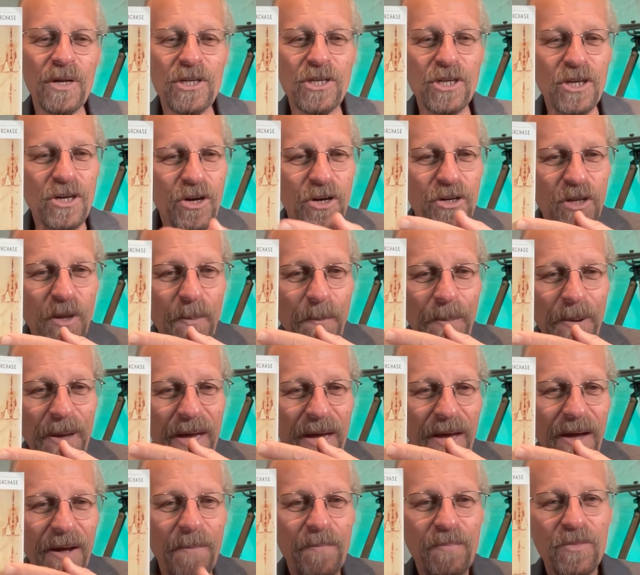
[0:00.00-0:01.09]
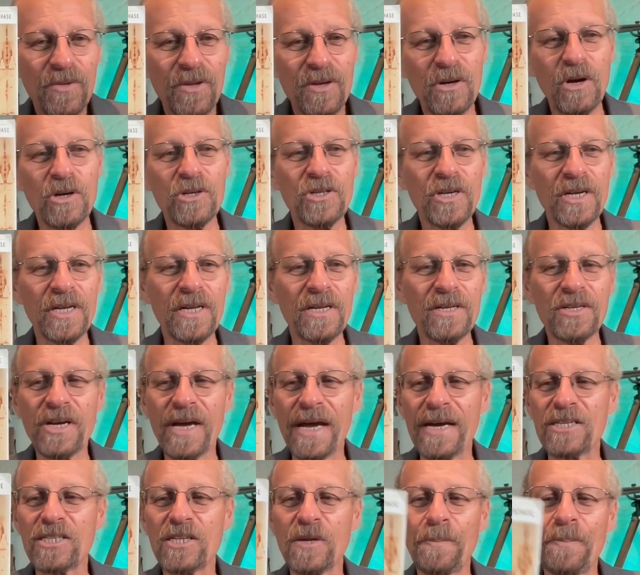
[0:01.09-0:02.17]
Secunda Pia goes in and
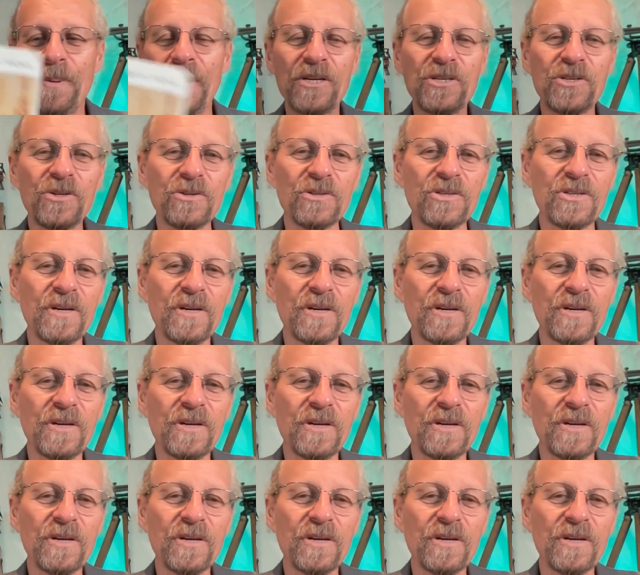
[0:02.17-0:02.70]
takes the pictures,